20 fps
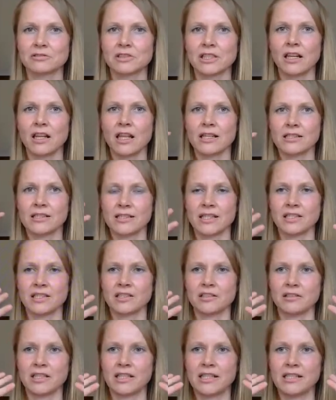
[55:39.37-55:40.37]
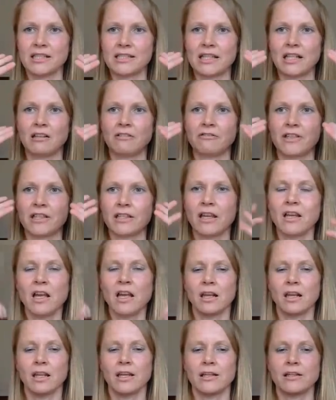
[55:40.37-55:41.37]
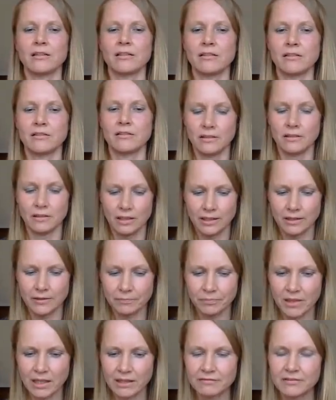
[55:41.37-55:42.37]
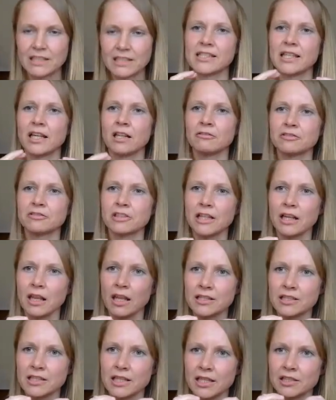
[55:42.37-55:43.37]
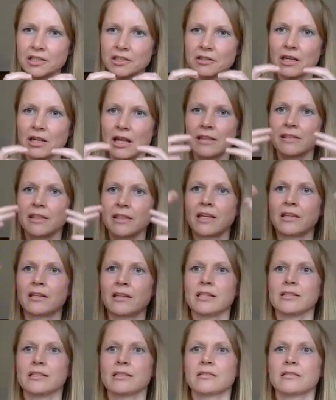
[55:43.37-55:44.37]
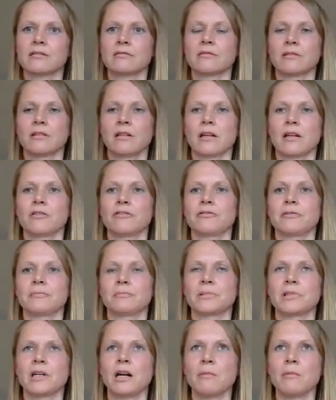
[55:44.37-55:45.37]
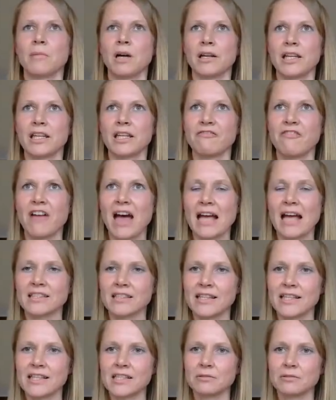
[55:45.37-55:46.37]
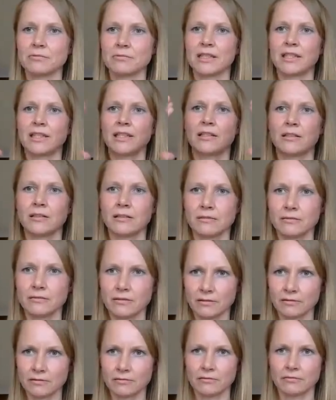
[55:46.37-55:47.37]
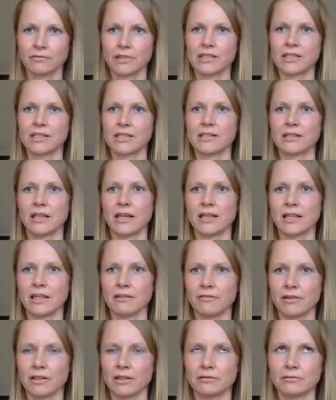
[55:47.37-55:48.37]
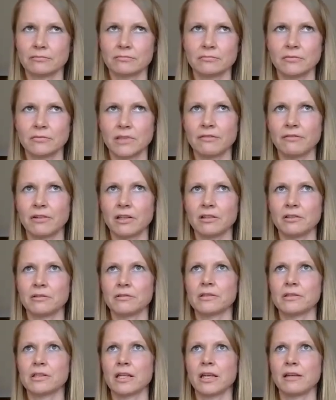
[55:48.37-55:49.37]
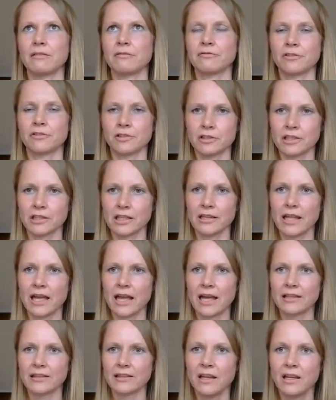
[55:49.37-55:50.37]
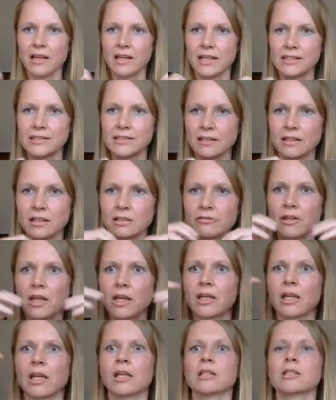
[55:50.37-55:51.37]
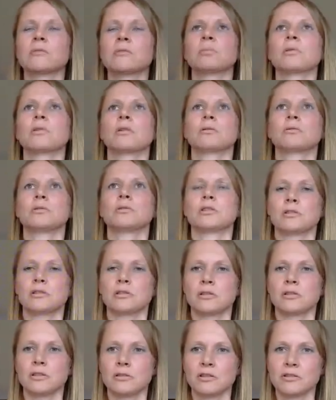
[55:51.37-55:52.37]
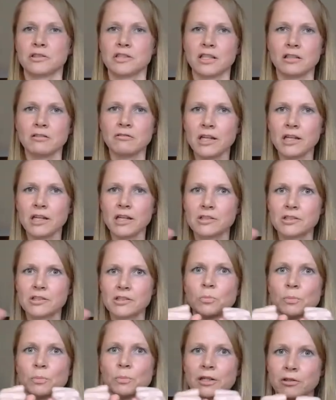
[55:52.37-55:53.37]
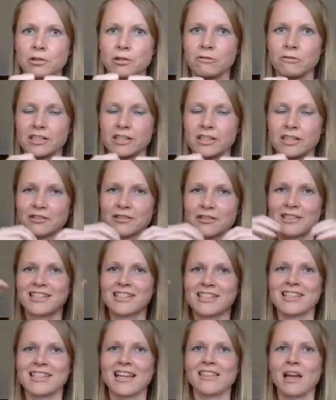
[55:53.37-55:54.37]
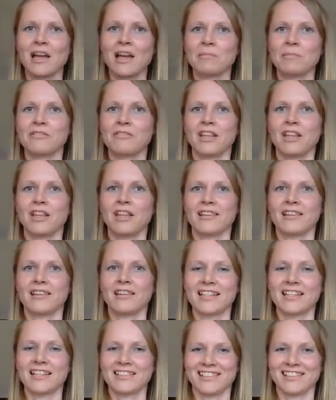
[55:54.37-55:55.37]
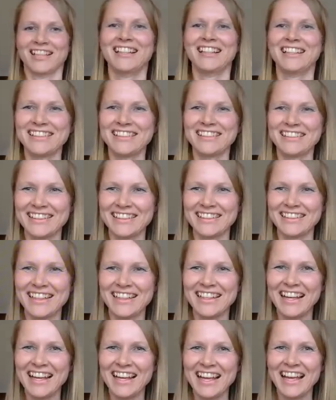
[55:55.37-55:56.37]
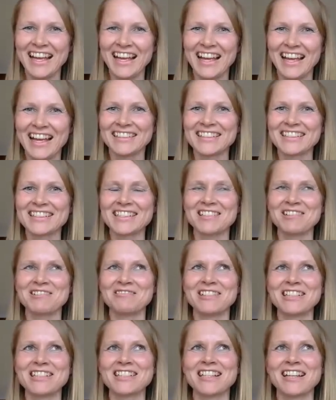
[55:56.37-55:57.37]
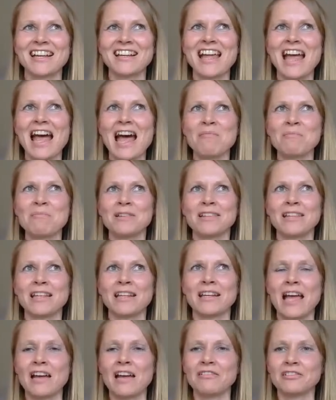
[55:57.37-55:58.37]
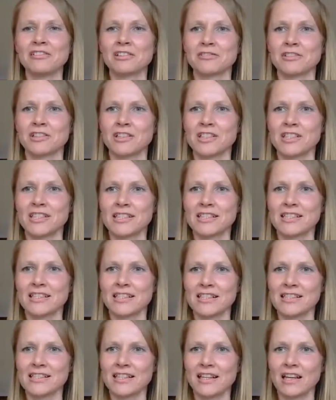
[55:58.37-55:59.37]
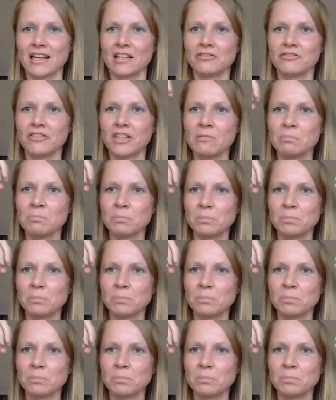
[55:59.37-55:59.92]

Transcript: realization in itself, with the self-realization, and then this kind of Brahmanic vastness within, which is like even you could say further than that. It's a kind of like explosion, you know. It's kind of like a supernova. So it's that type of like that. So what's can happen then afterwards is a kind of